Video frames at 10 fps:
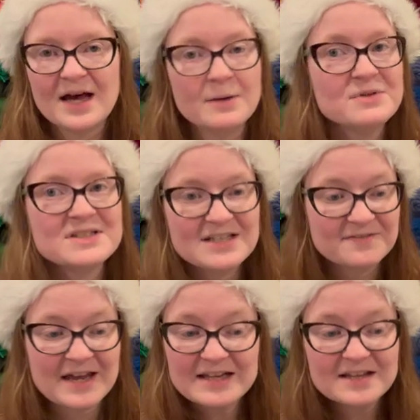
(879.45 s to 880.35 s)
I will see
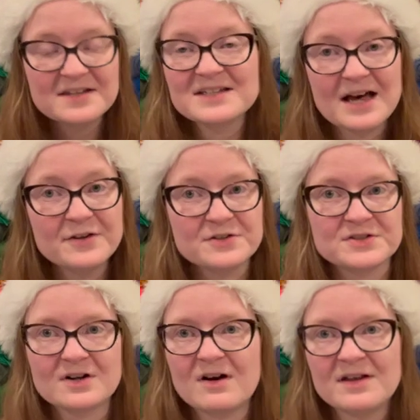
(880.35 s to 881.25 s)
if any of these
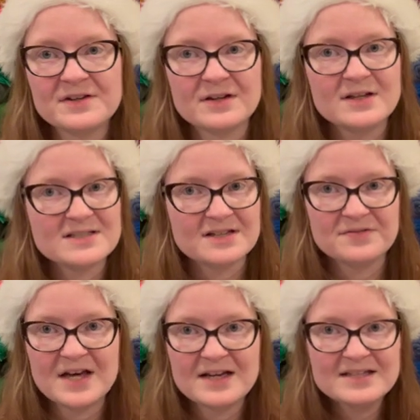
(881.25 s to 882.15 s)
others are on their list. If
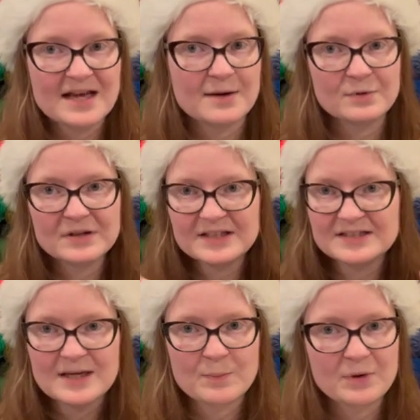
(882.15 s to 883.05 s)
that is, I will link
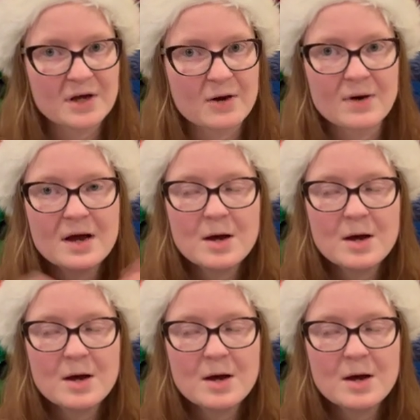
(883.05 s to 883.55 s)
it down below.